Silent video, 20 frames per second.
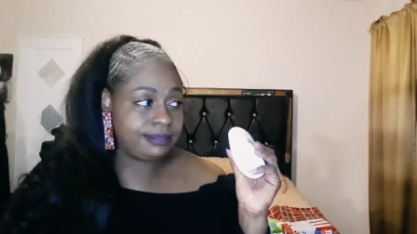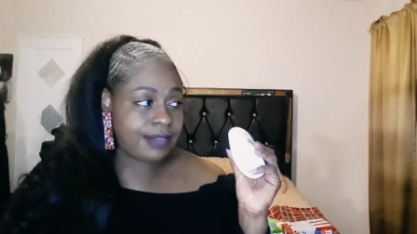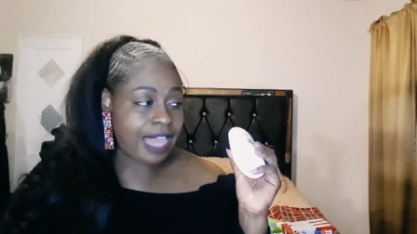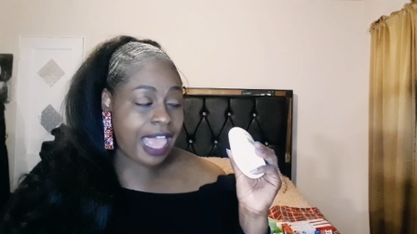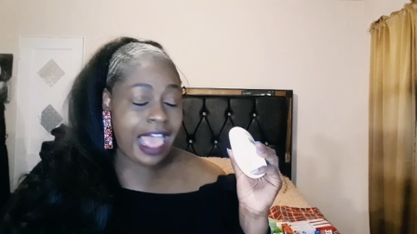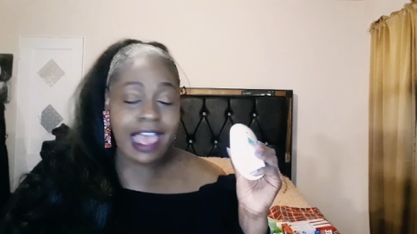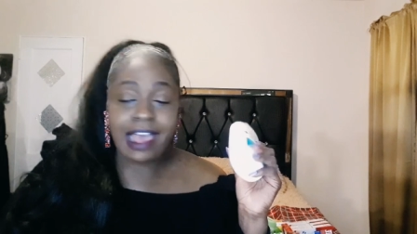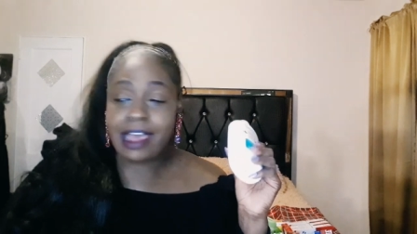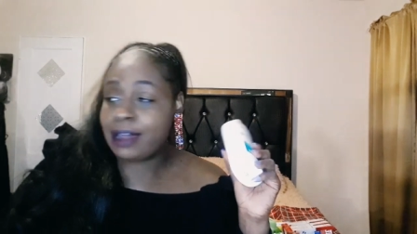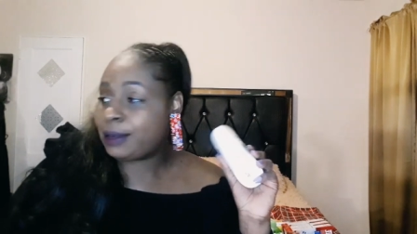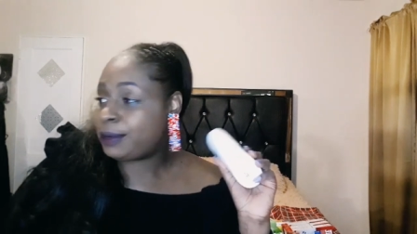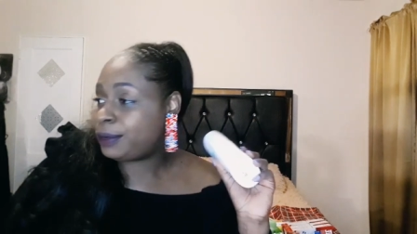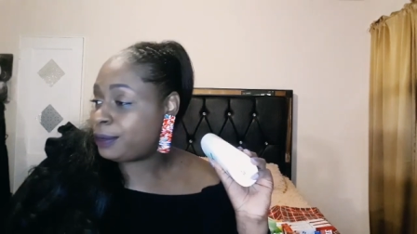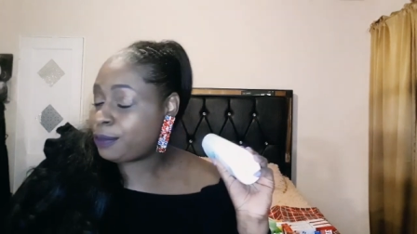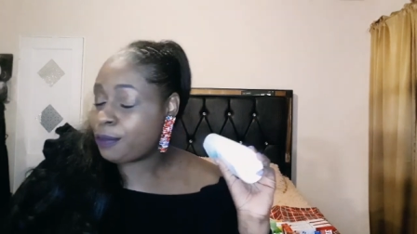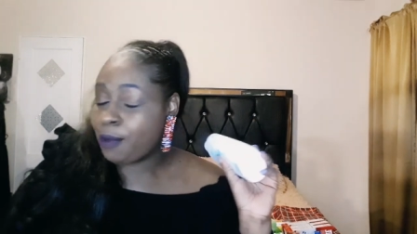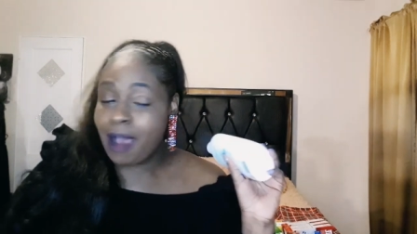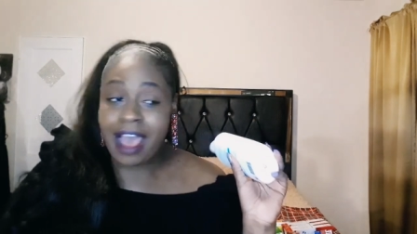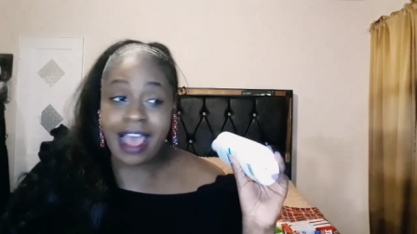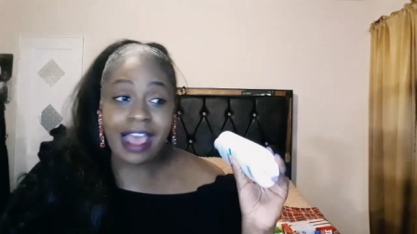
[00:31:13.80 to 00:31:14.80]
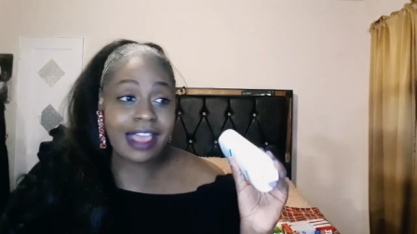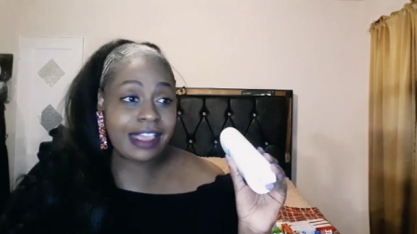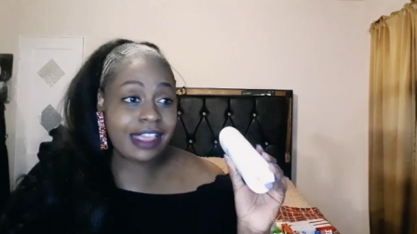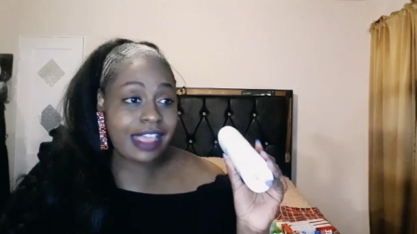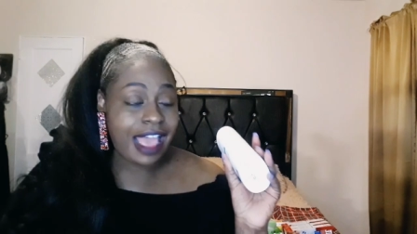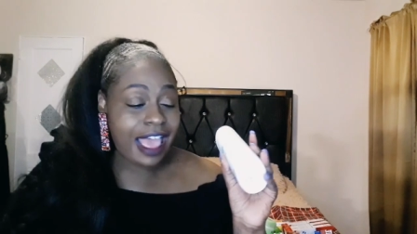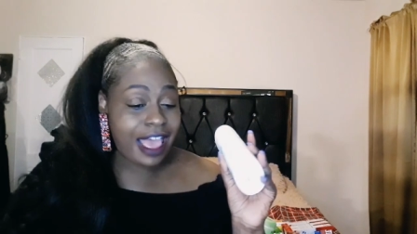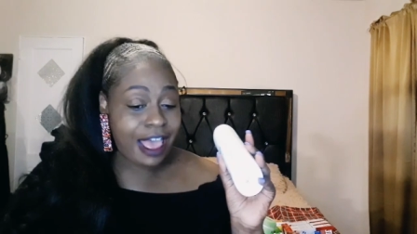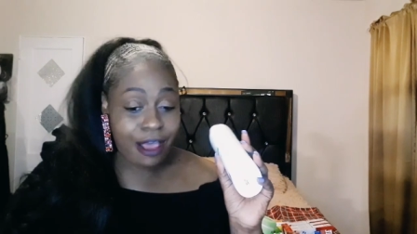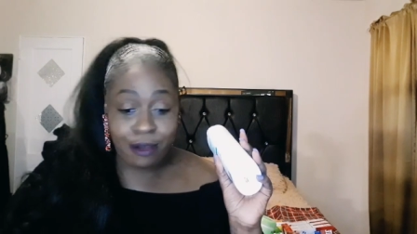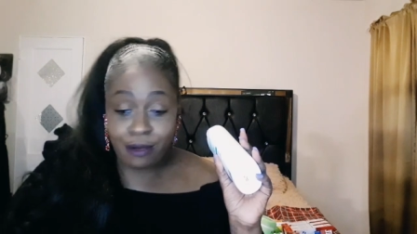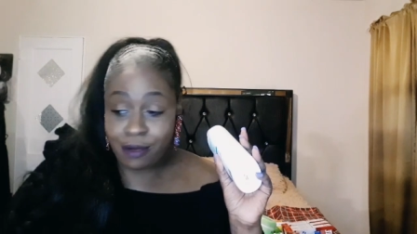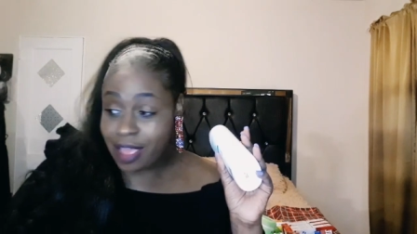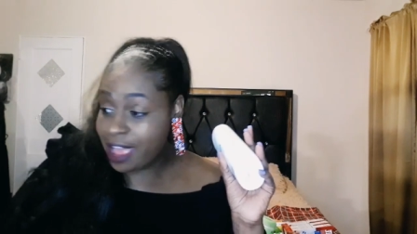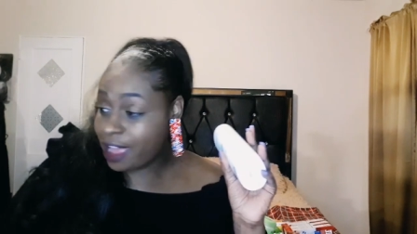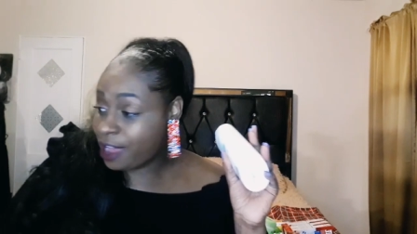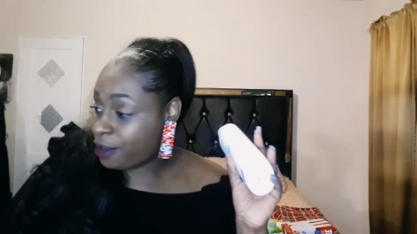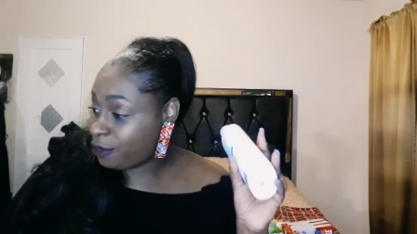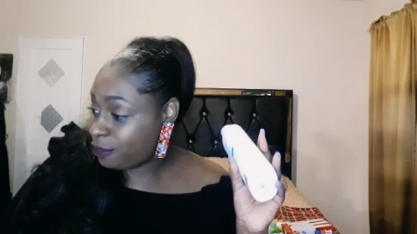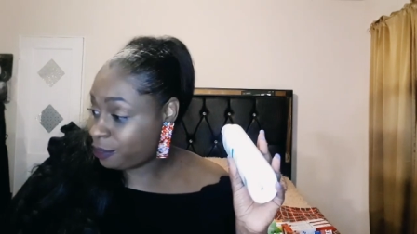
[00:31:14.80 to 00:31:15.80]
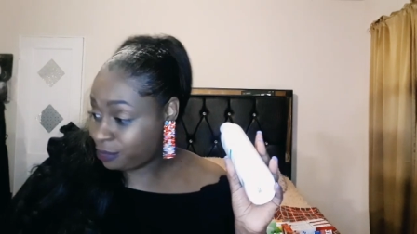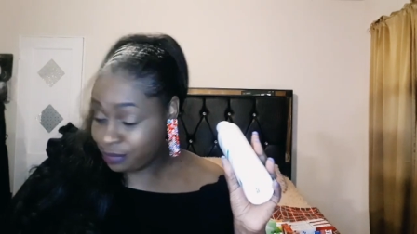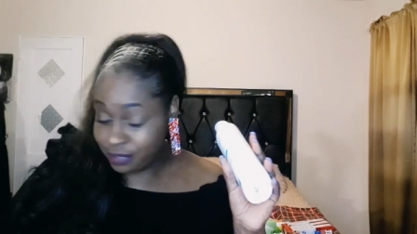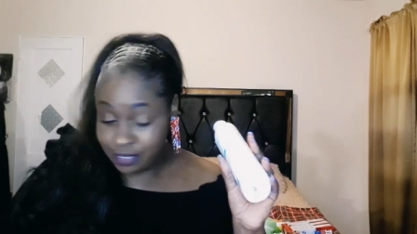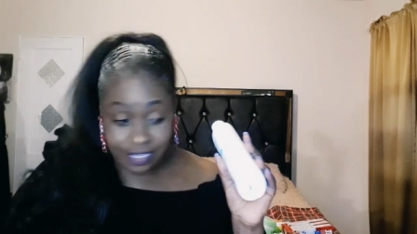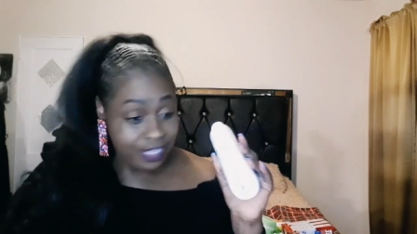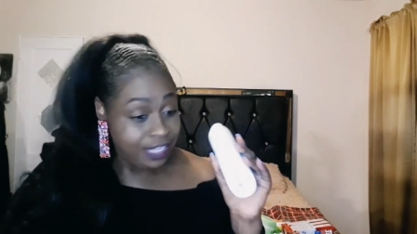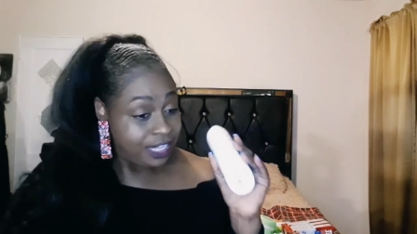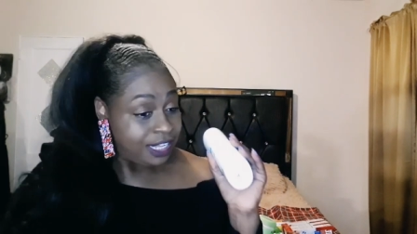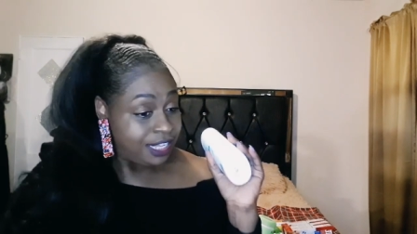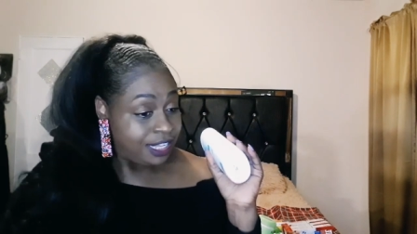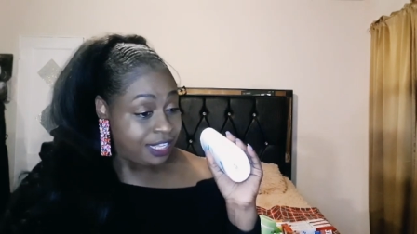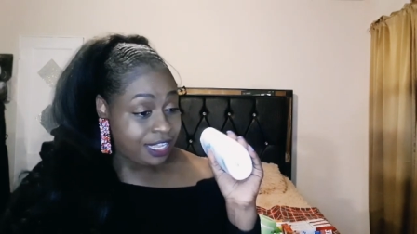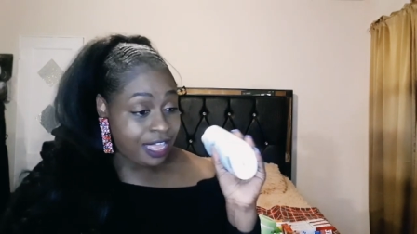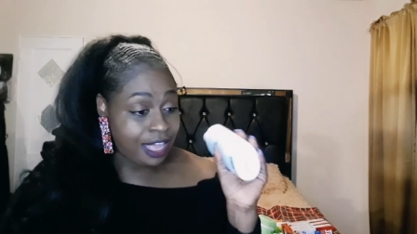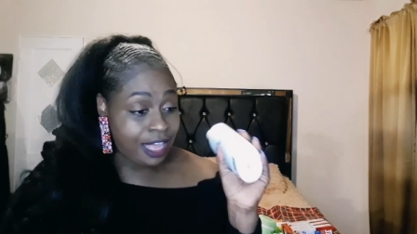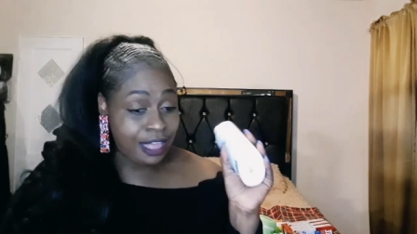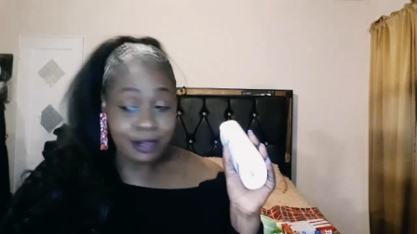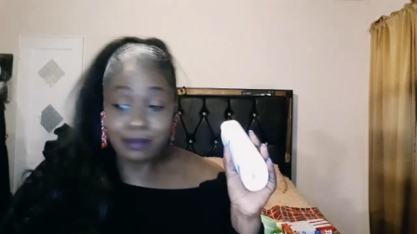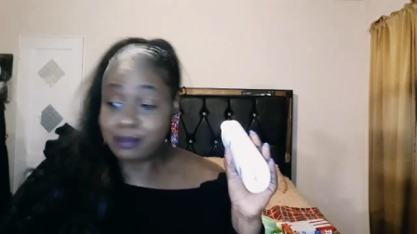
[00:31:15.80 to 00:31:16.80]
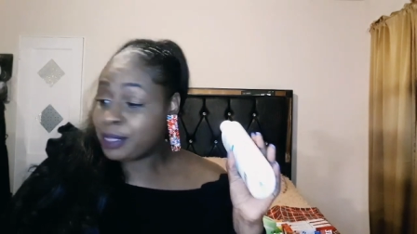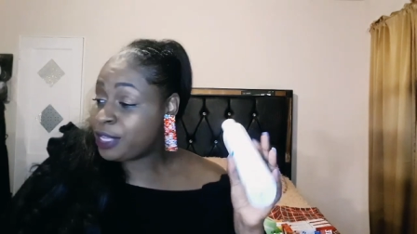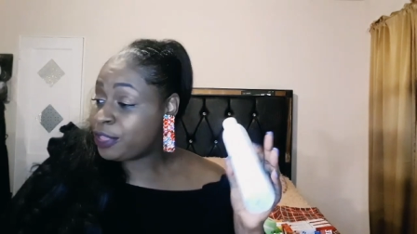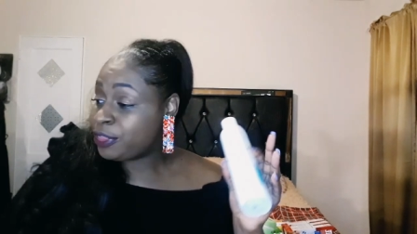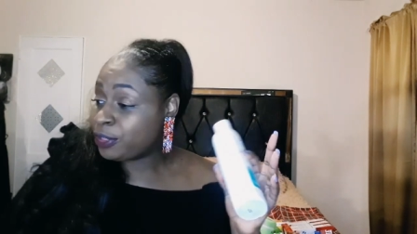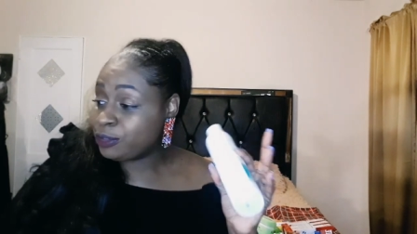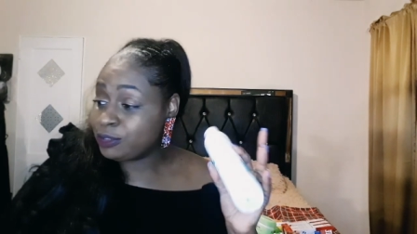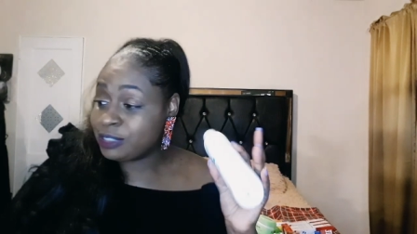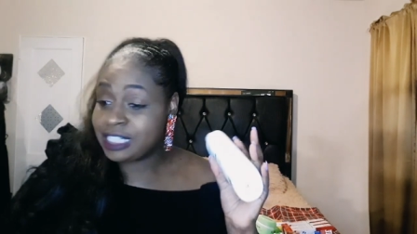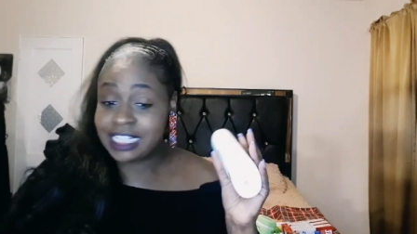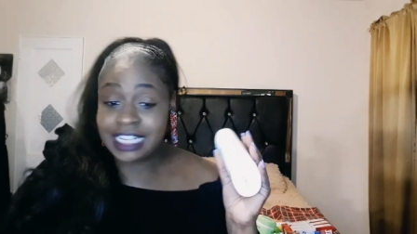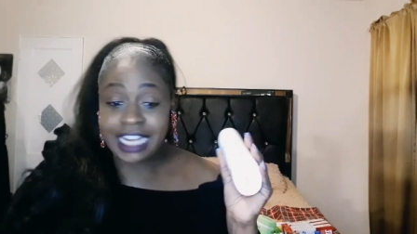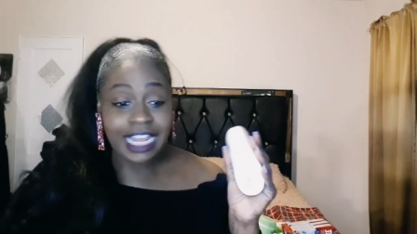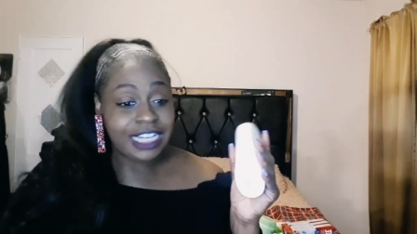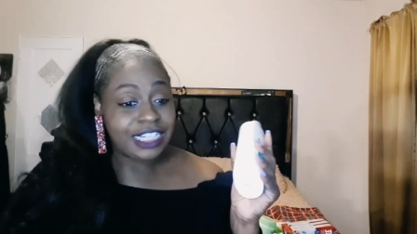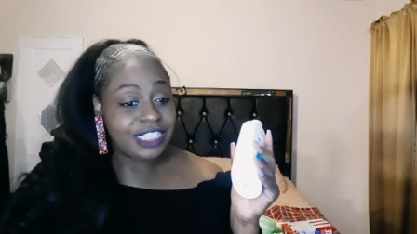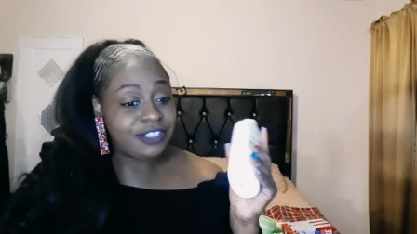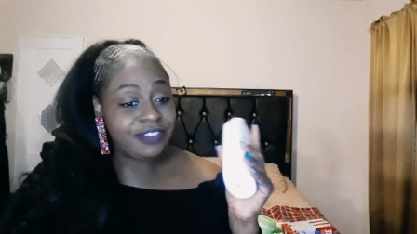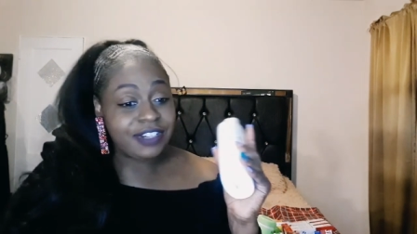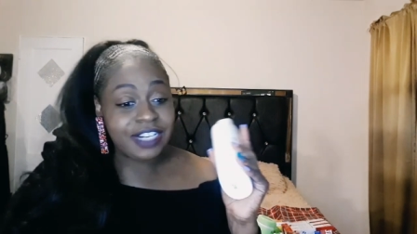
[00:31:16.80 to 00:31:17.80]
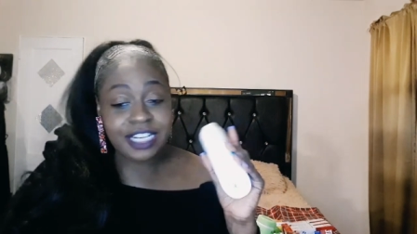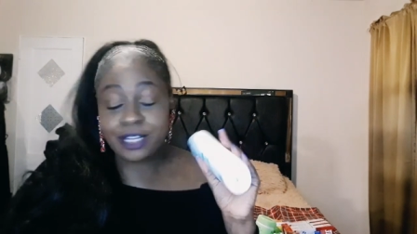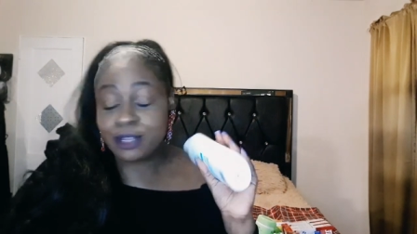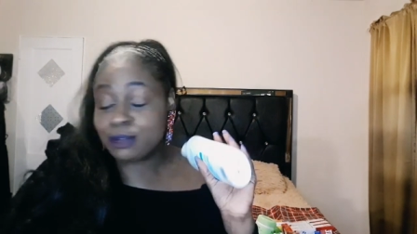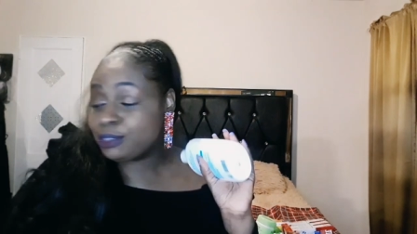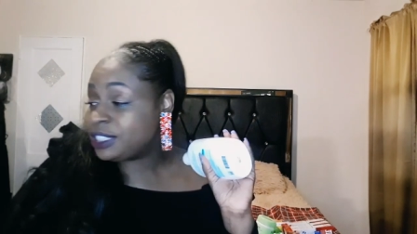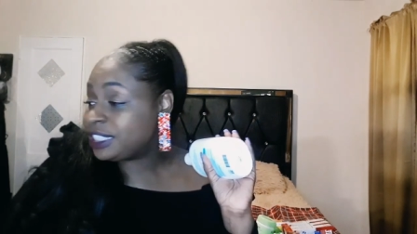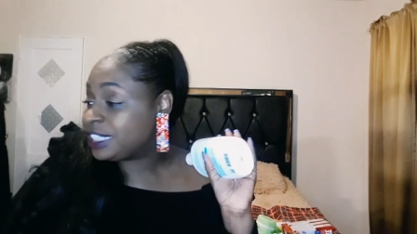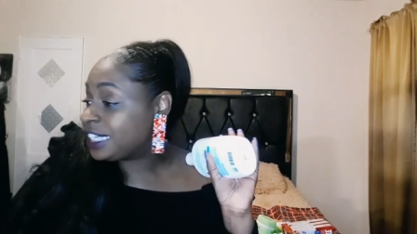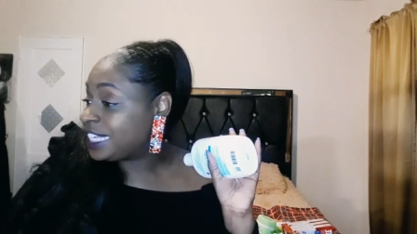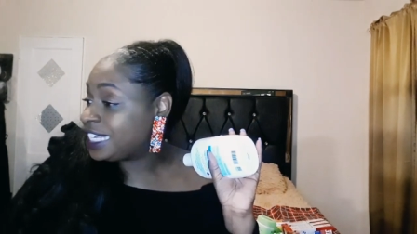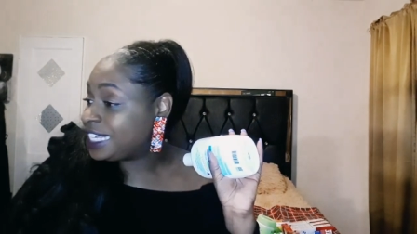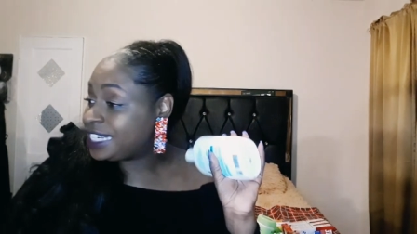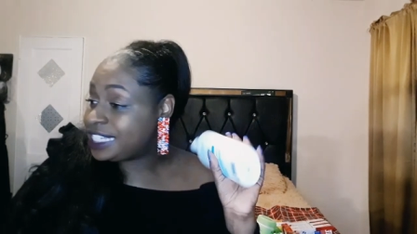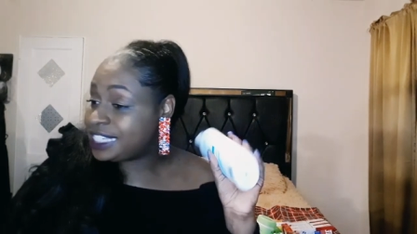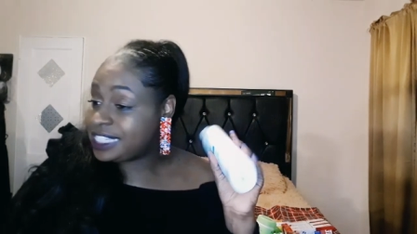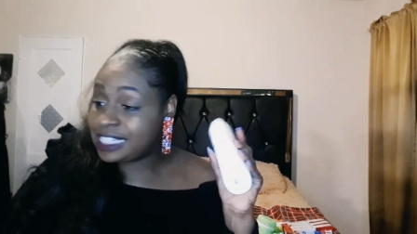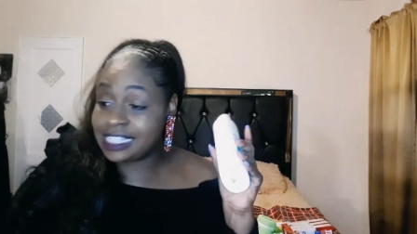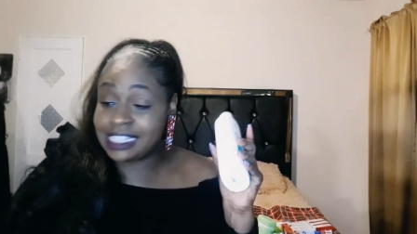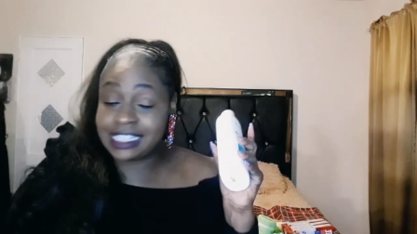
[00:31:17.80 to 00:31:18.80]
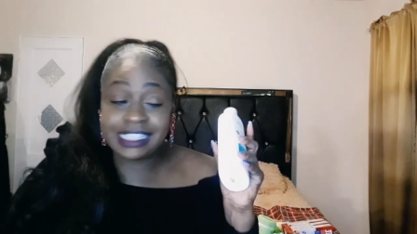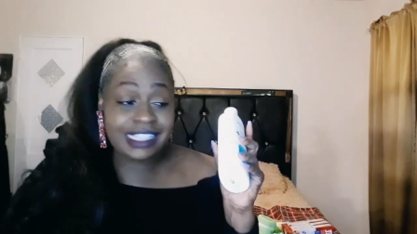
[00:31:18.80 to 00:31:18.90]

How? Why? How? How? I didn't pay thirteen dollars for the lotion, ladies.